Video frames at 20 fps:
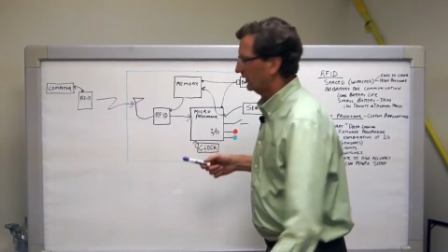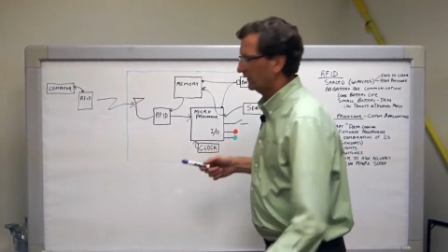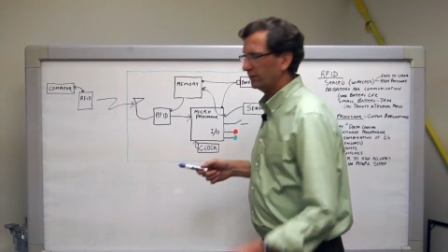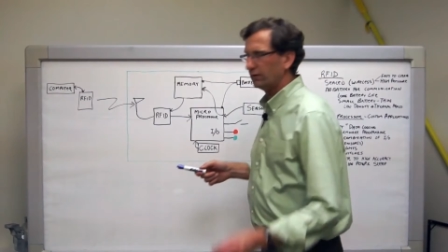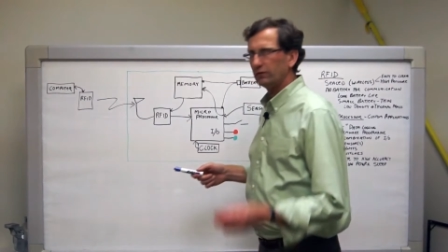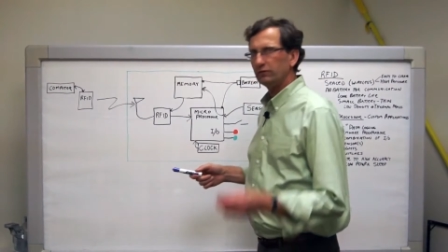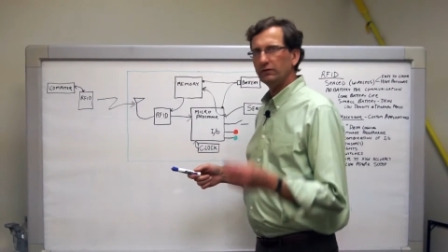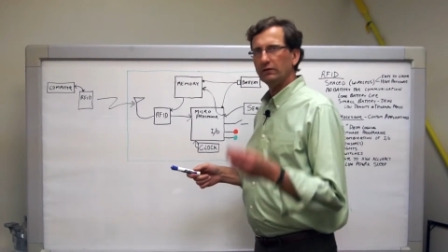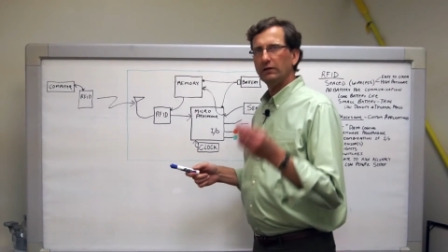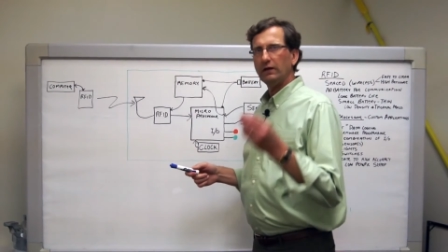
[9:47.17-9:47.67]

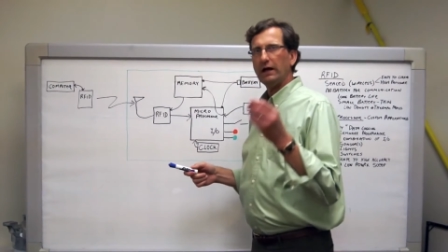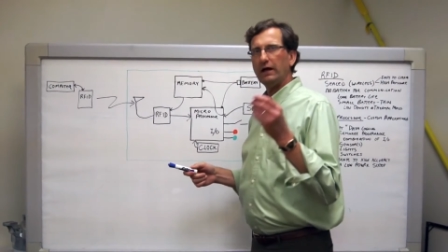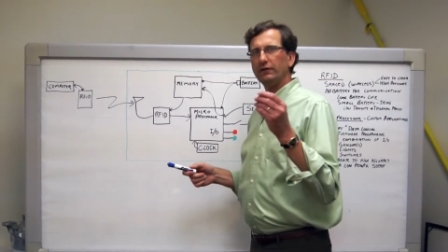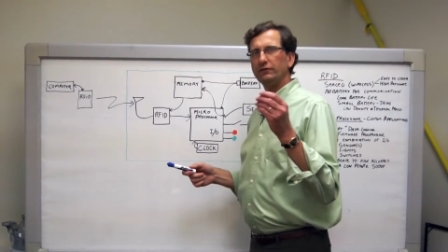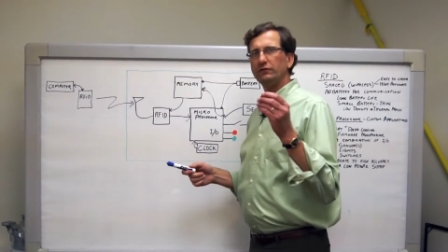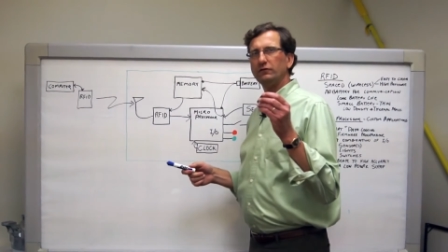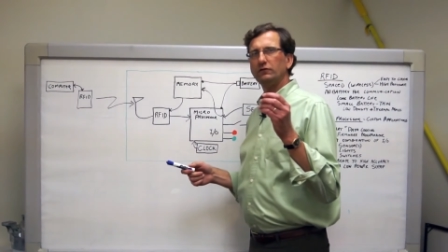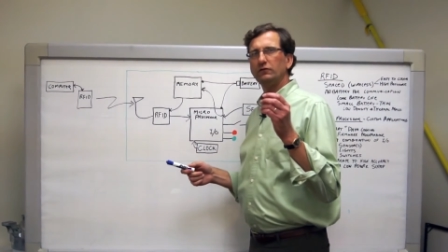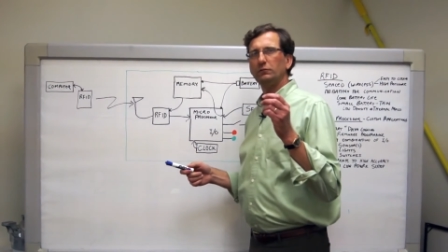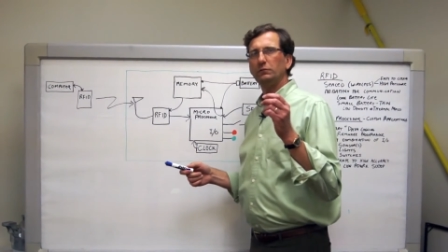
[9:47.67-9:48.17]
This
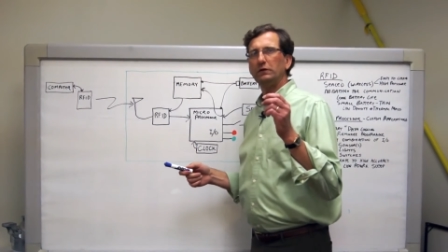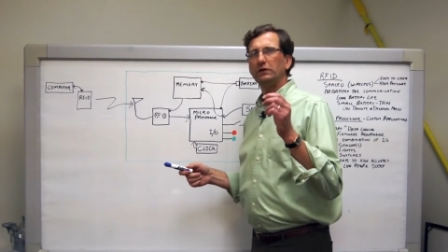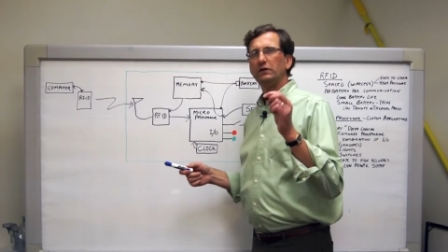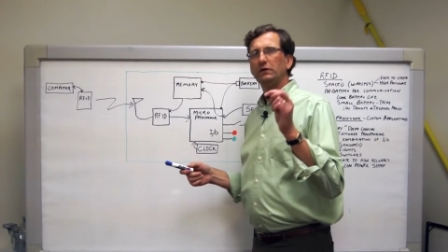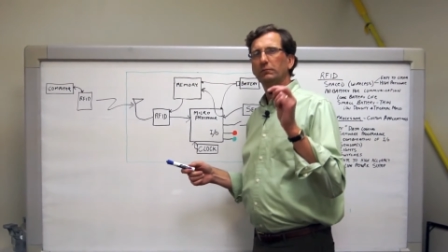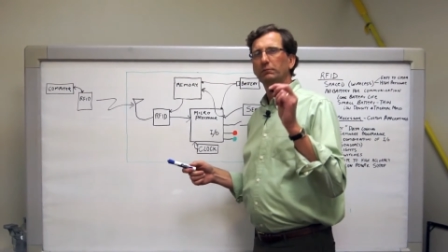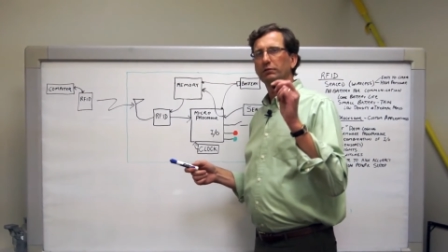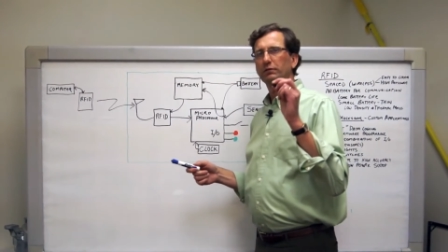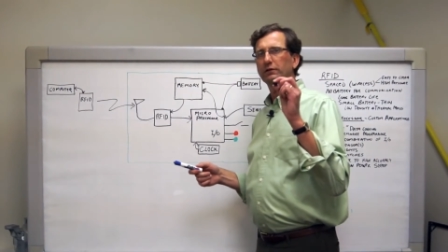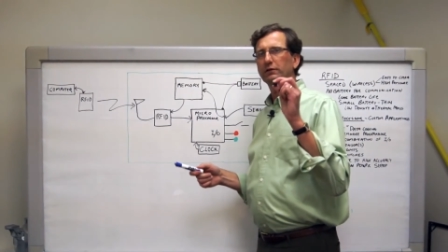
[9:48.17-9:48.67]
allows it to be
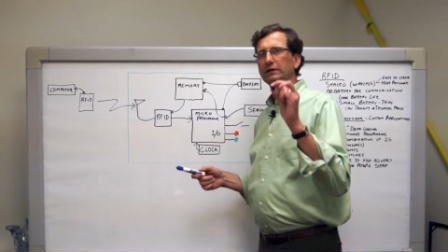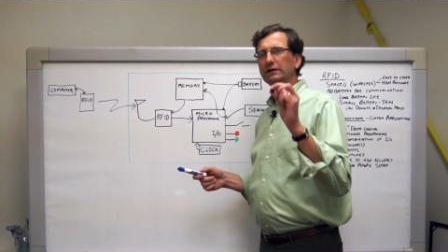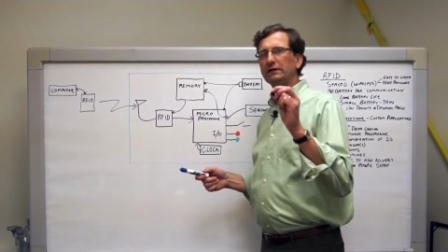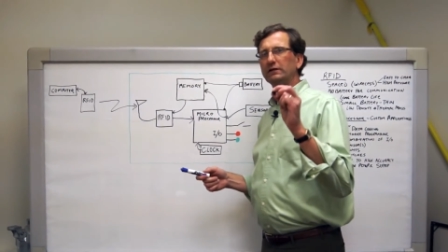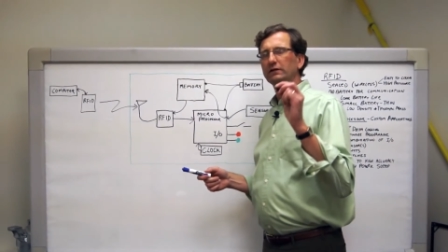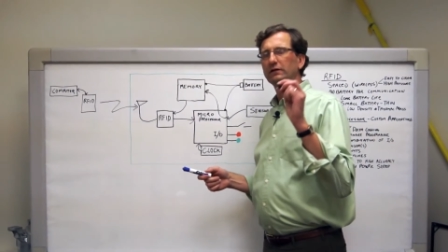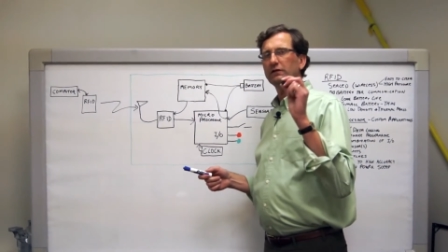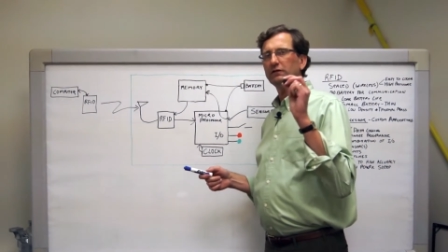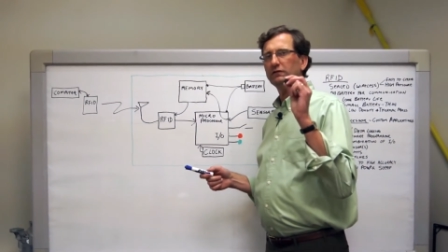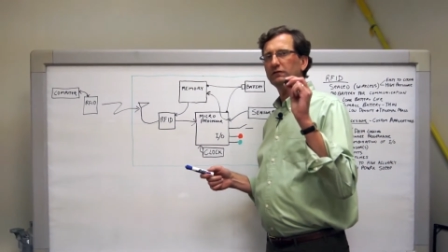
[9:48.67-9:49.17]

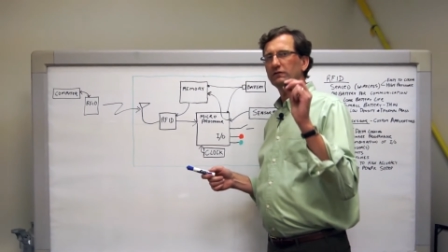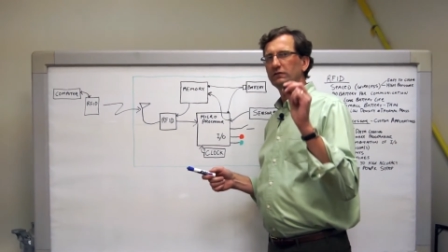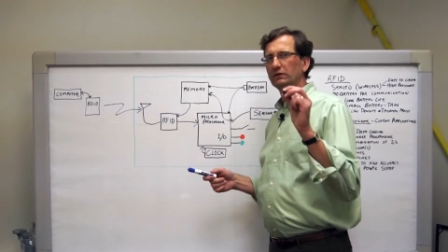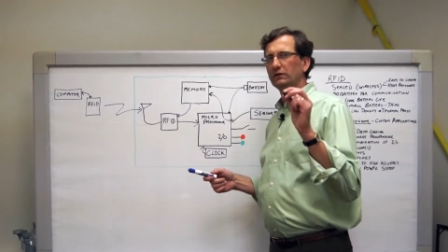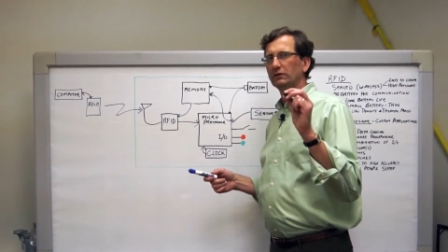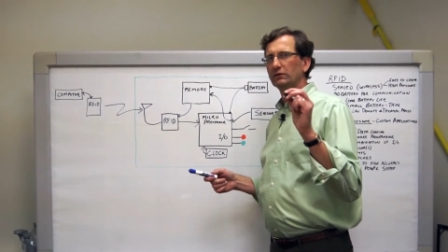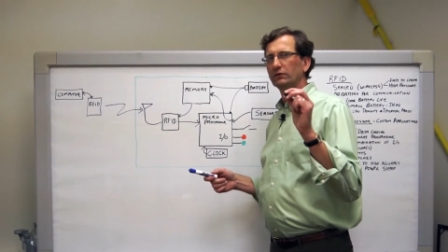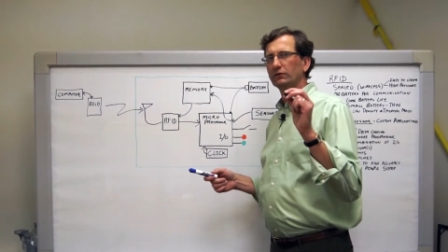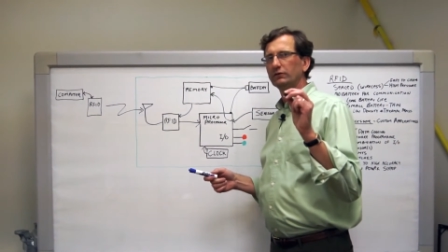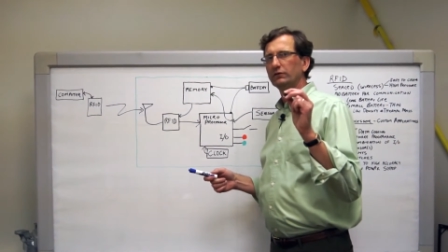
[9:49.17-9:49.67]
completely
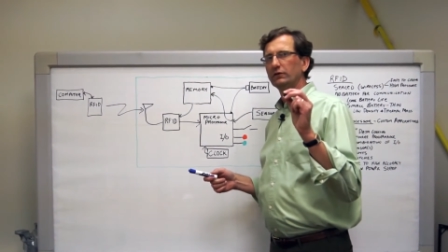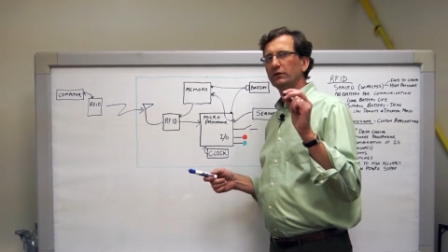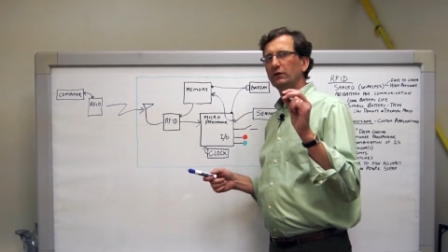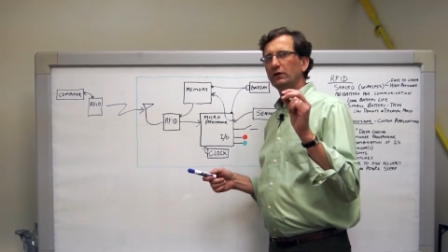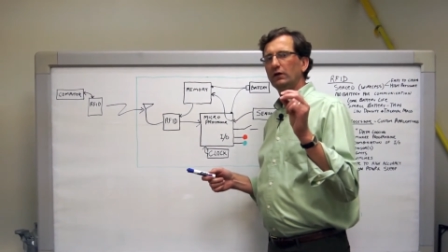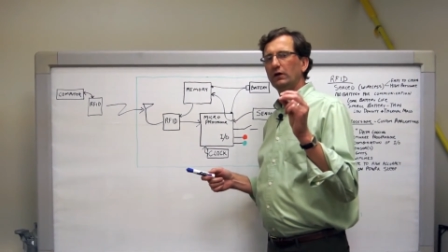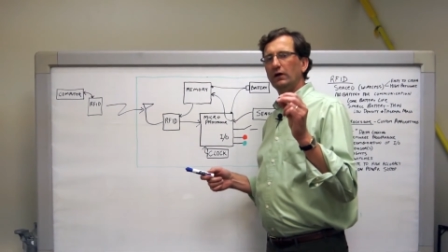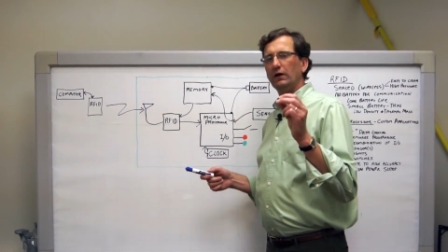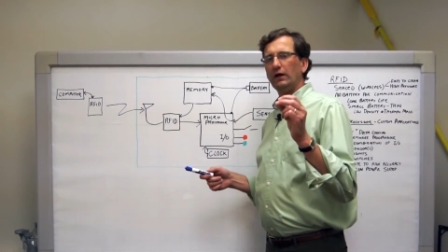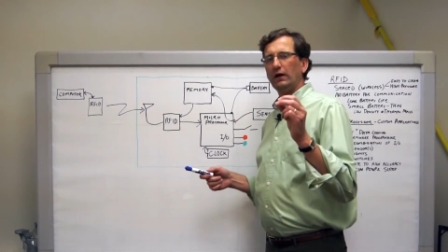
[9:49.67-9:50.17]
sealed
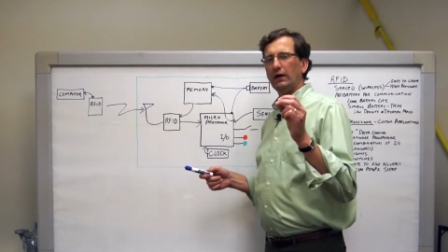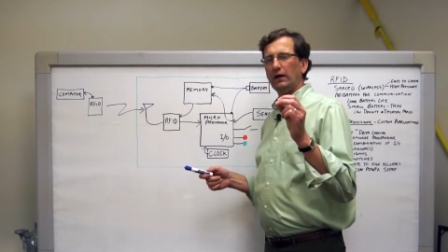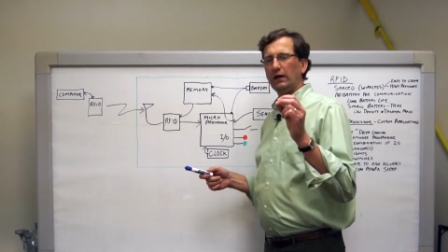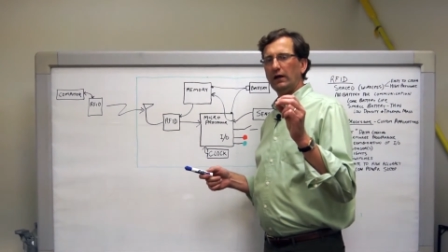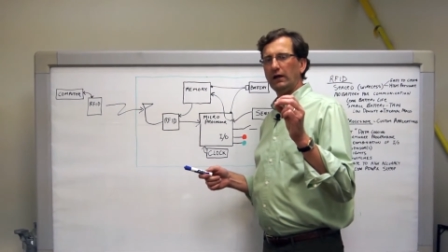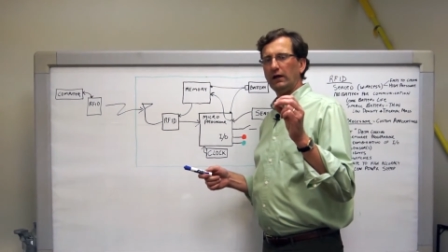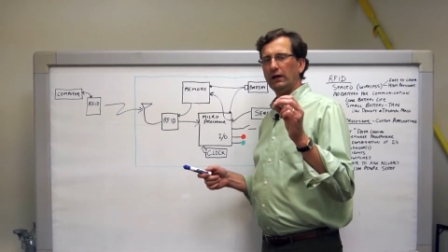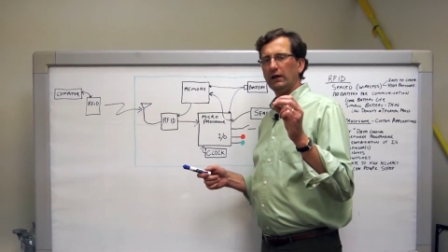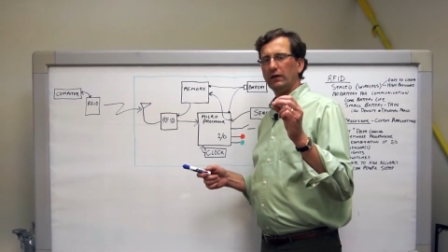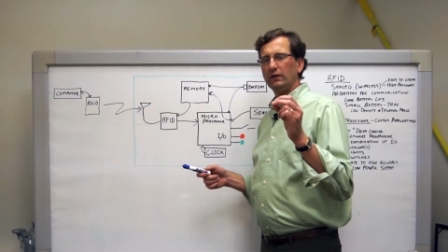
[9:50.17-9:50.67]

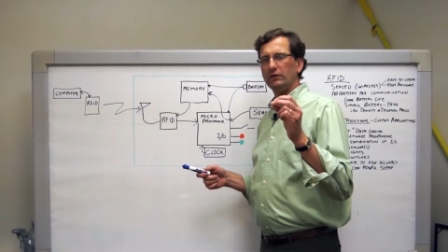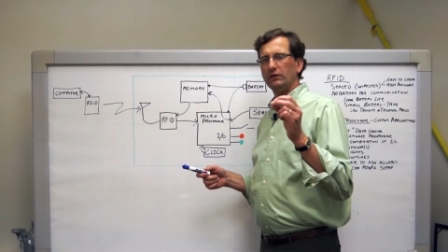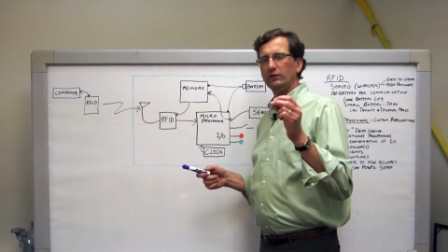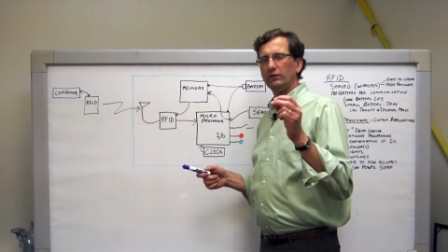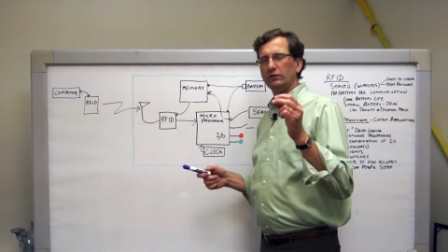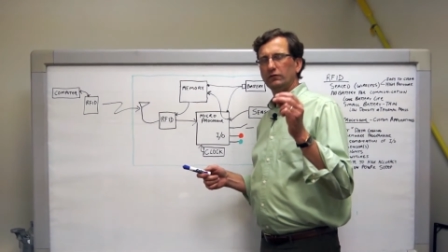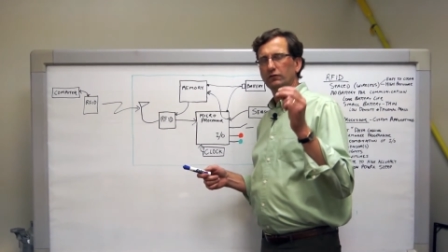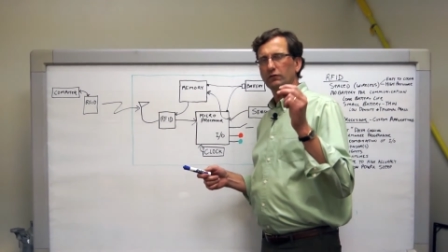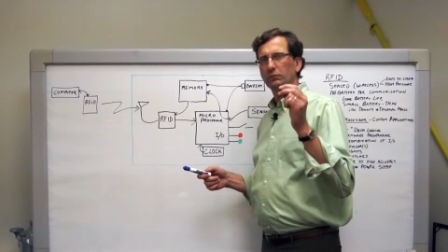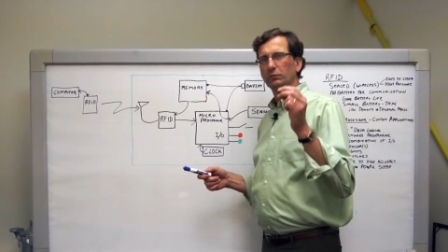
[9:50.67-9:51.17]
and
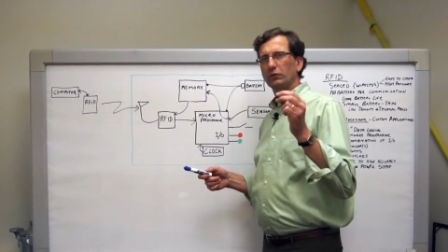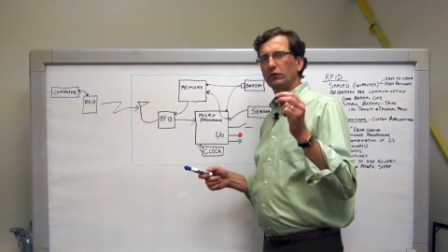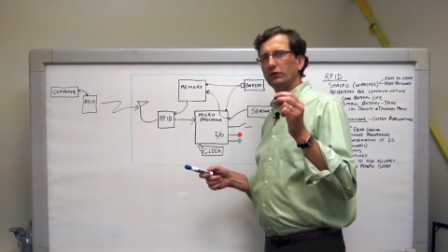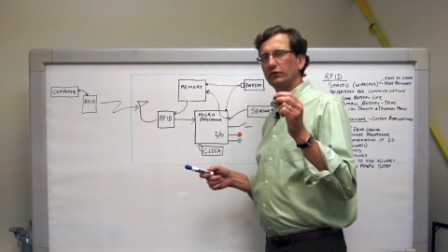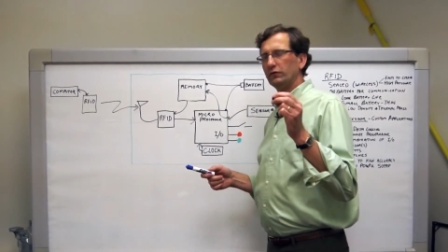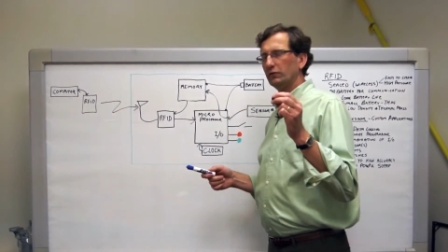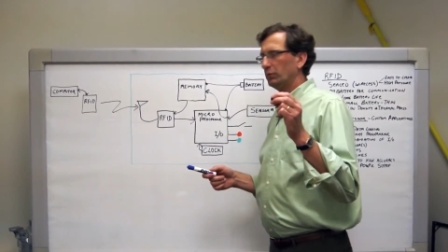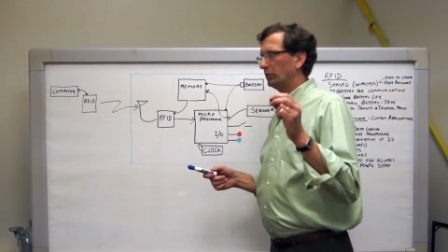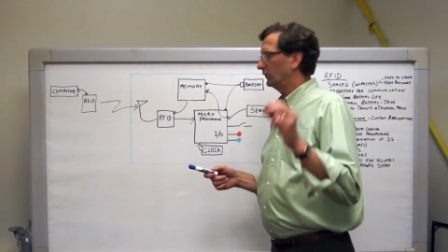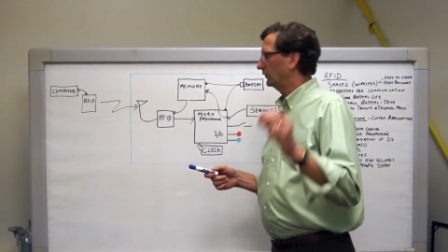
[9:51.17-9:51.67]

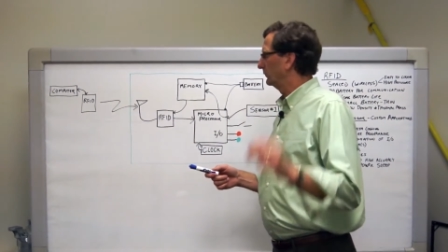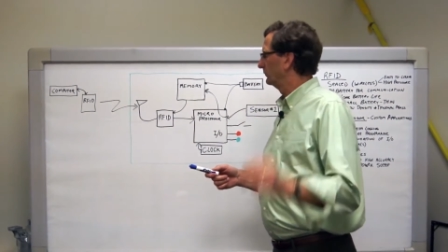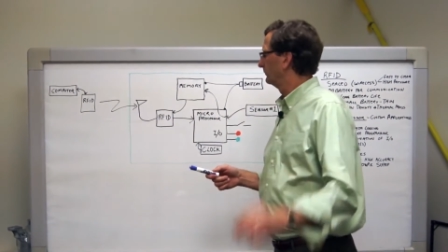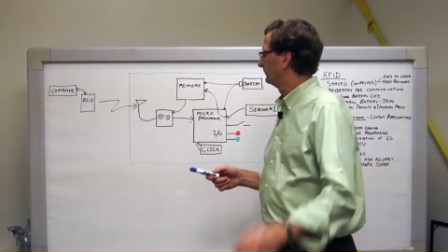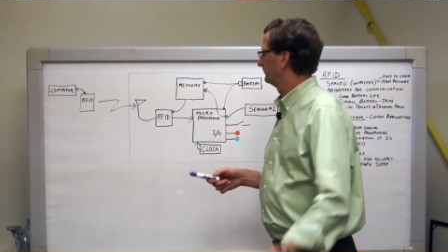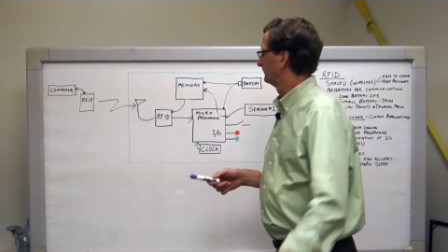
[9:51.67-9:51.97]
submersible.